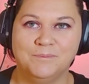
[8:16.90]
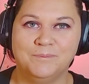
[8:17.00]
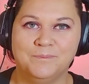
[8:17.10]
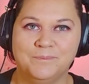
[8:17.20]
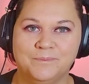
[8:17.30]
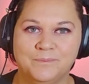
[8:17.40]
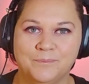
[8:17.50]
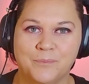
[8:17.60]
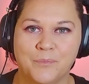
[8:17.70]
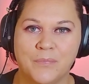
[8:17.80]

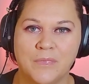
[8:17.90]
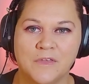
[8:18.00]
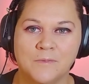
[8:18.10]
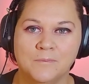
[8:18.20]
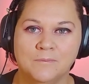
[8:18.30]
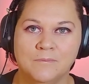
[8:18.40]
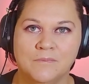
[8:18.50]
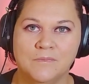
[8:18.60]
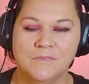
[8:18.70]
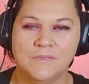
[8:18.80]

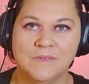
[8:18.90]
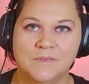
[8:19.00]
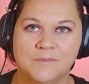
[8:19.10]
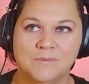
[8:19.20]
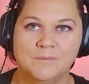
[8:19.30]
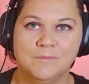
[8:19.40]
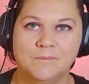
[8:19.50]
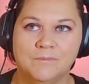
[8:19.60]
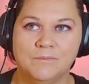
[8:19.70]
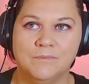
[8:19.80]

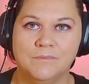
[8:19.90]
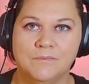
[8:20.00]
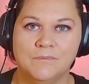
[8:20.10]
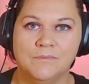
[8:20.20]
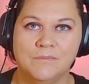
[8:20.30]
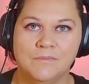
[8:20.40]
(no one is talking)